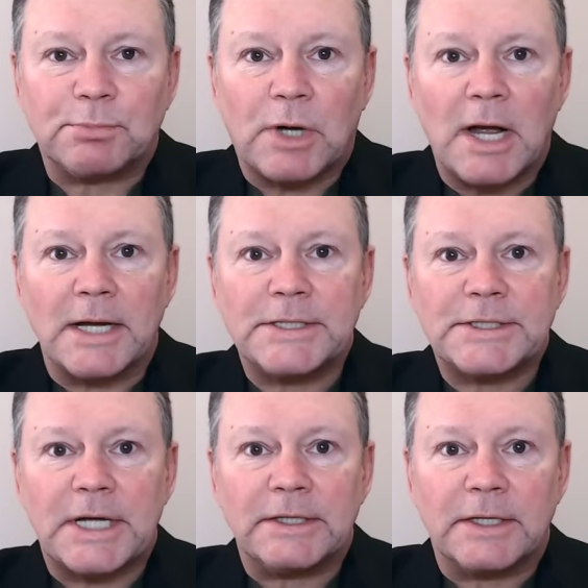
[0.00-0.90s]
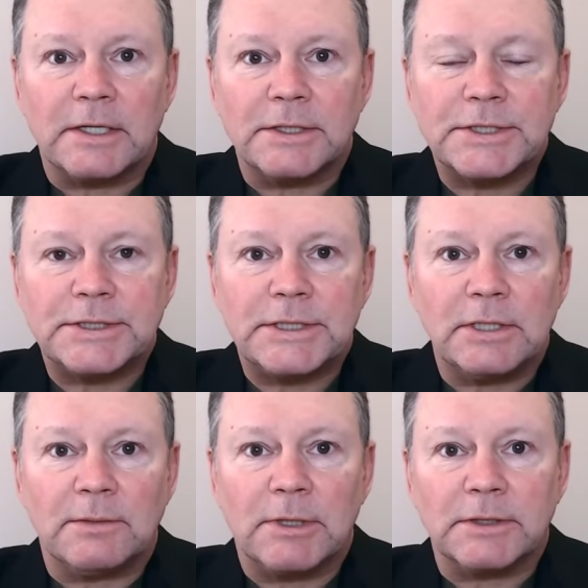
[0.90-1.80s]
surprise that there is a
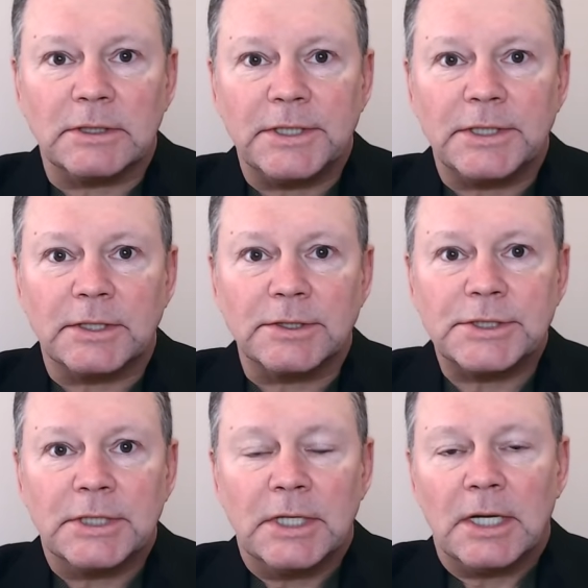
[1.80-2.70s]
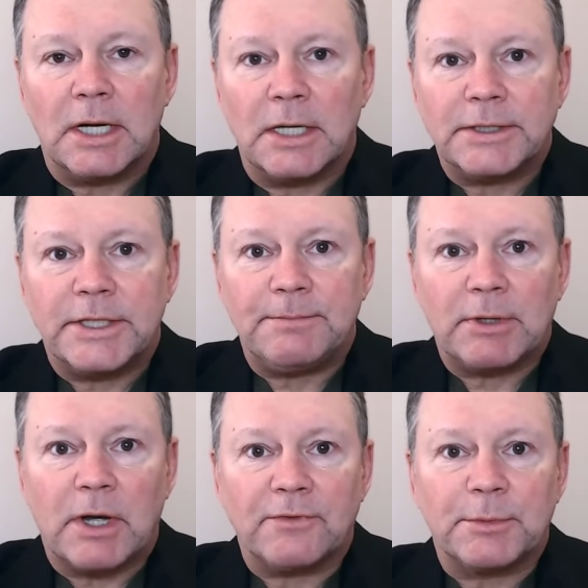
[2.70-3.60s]
deal among the leaders to keep the
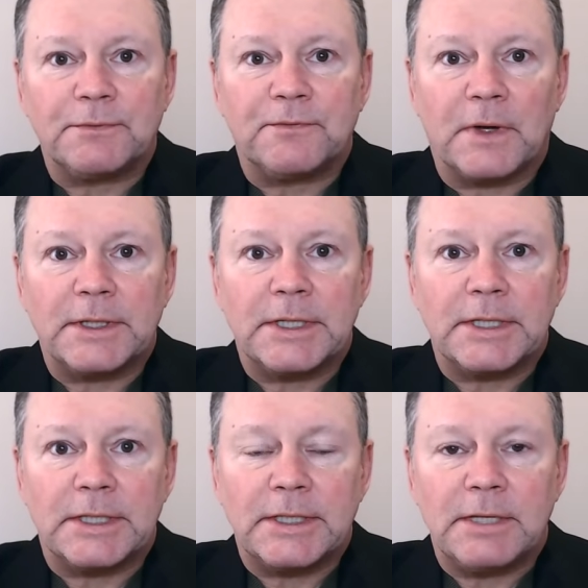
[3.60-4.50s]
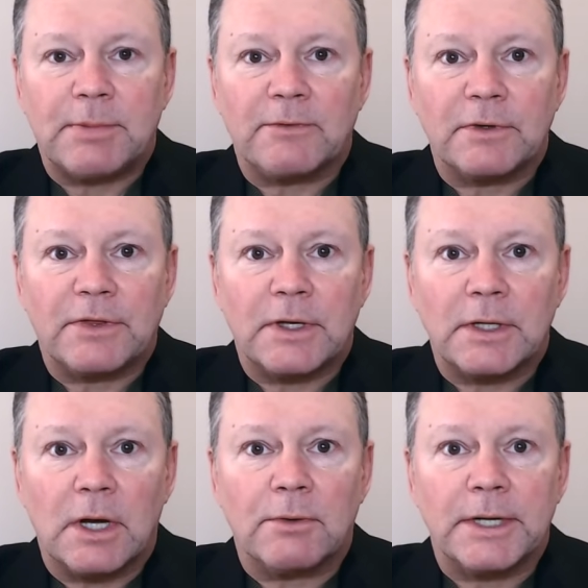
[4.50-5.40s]
government funded and keep everything
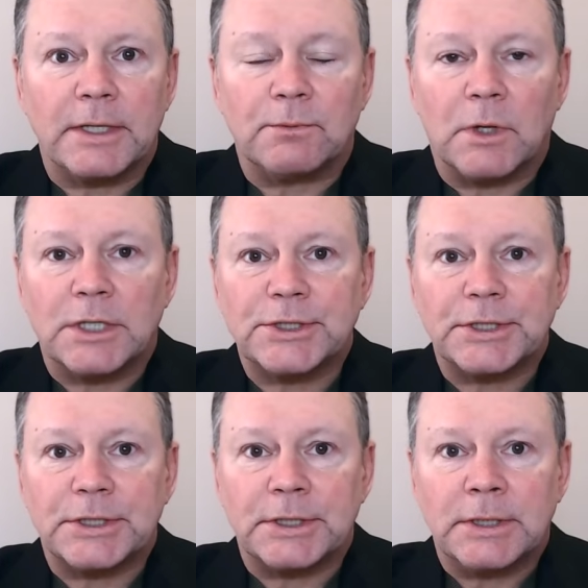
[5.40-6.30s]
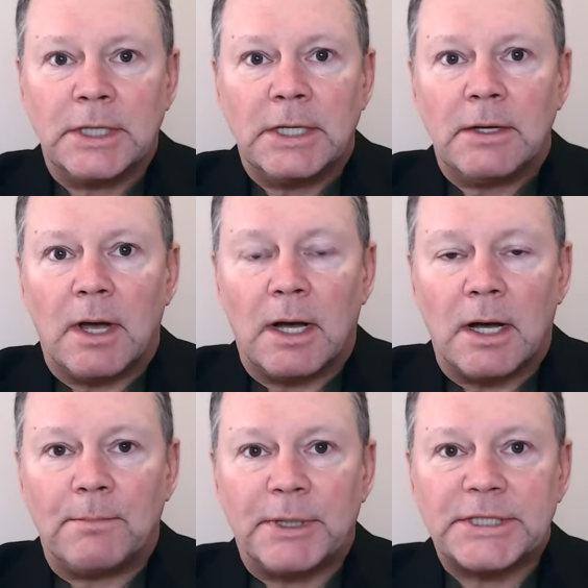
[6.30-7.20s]
going in Washington.
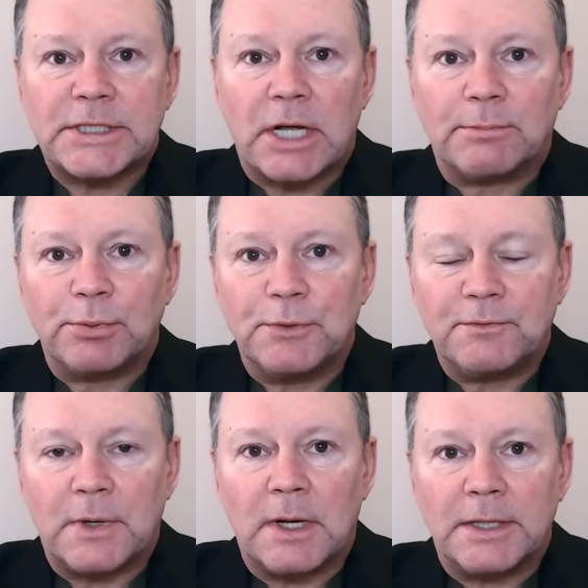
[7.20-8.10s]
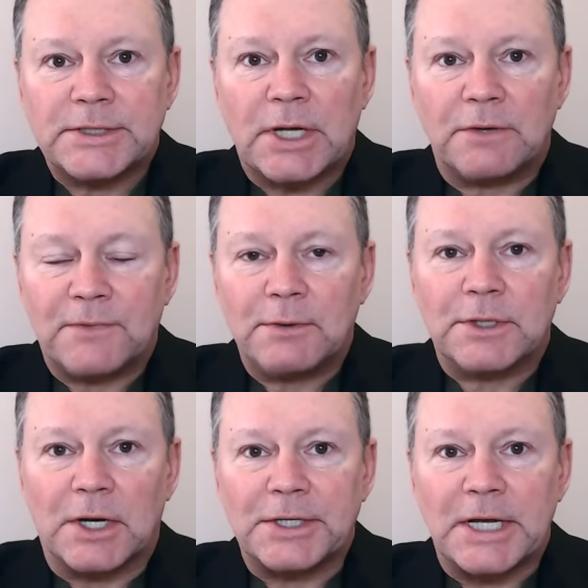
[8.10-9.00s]
But it's not approved. It's not voted
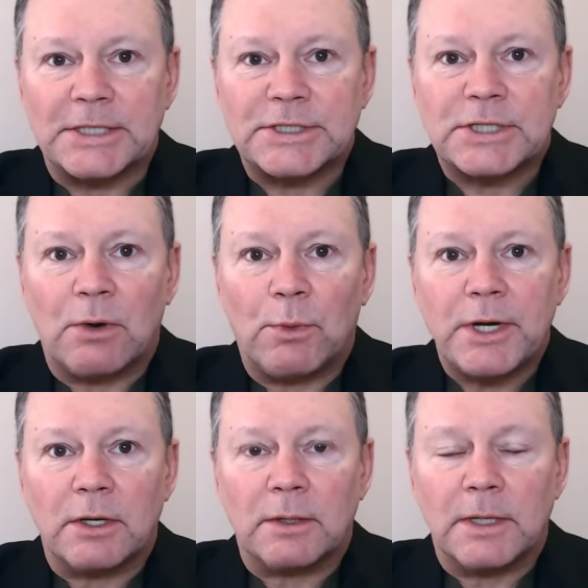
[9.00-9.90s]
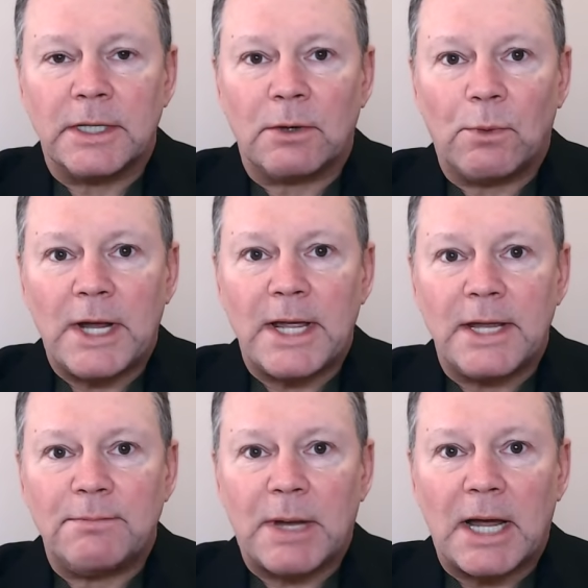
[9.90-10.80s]
on yet. So we are, in a
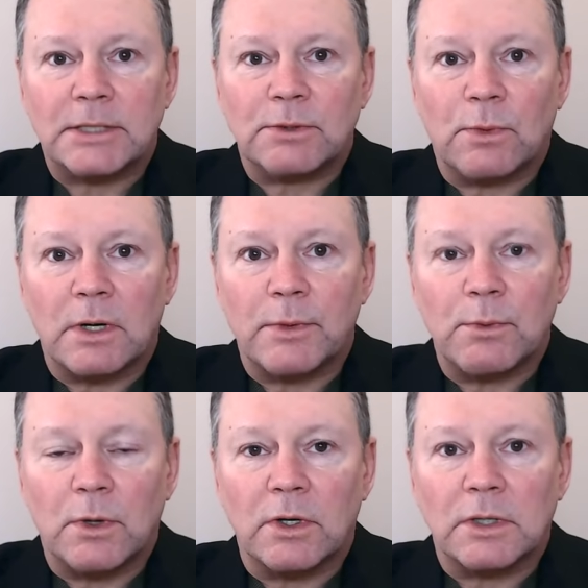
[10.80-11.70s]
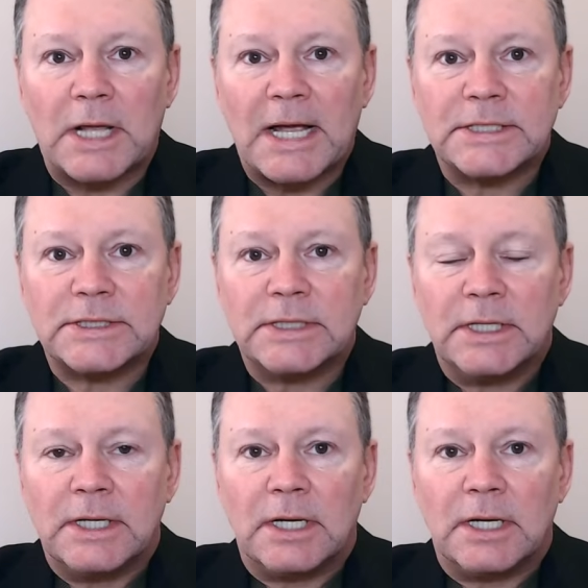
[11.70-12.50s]
way, back to where we were last